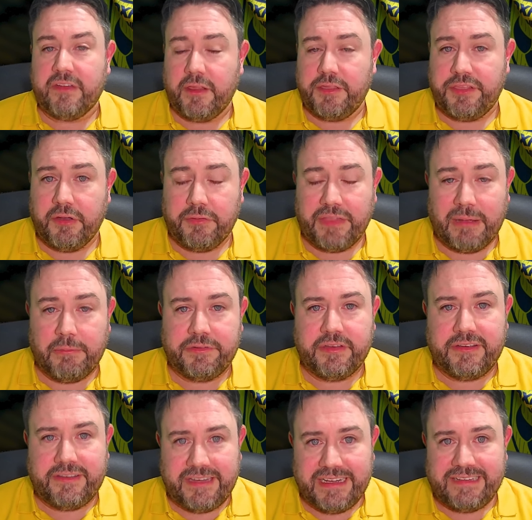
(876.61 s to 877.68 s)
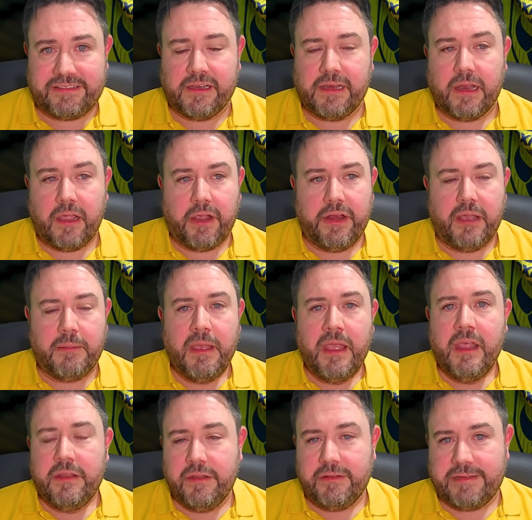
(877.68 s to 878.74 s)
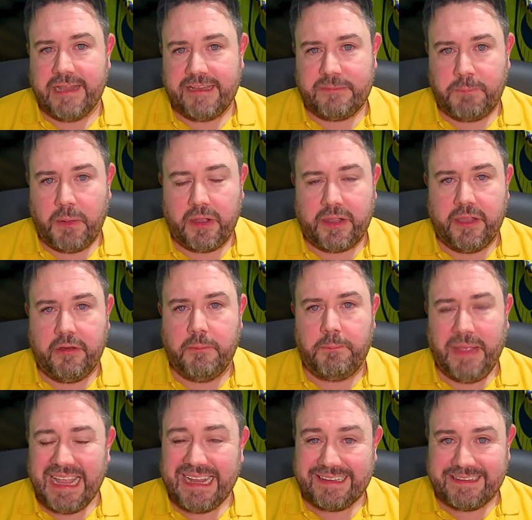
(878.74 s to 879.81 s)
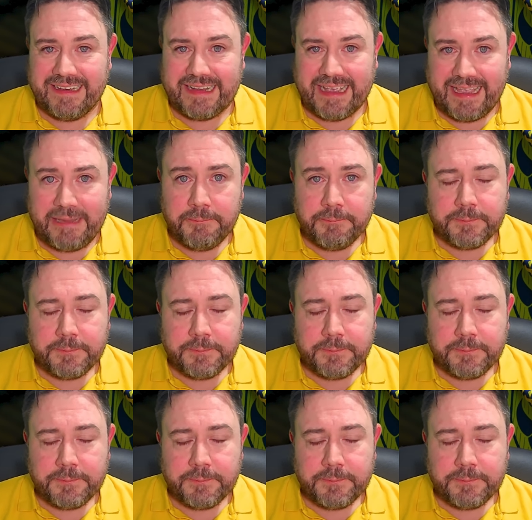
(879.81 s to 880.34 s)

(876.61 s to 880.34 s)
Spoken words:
I thought that was a decent lineup that Des Buckingham picked today.